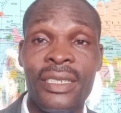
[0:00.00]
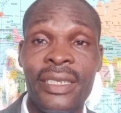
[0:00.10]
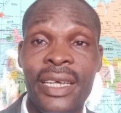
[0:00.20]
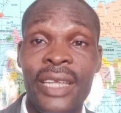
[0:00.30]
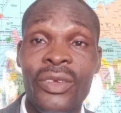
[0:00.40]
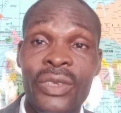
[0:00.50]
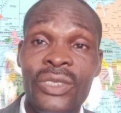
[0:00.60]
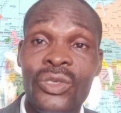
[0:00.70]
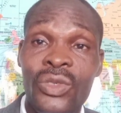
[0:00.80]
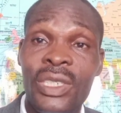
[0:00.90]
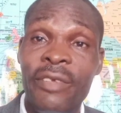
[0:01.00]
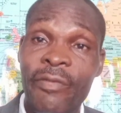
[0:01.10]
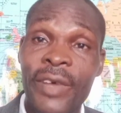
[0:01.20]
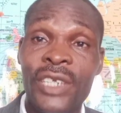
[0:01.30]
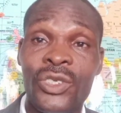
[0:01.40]
And you're introducing
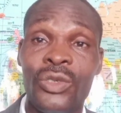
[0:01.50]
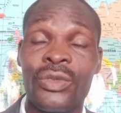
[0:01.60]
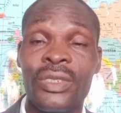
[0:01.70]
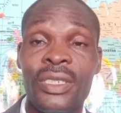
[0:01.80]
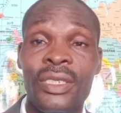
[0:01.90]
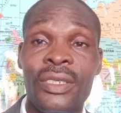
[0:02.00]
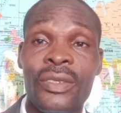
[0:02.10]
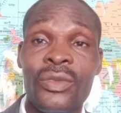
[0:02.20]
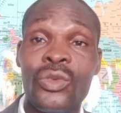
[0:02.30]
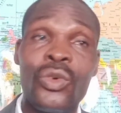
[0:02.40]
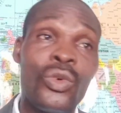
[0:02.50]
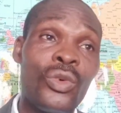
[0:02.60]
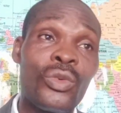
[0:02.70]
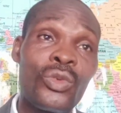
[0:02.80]
fashion to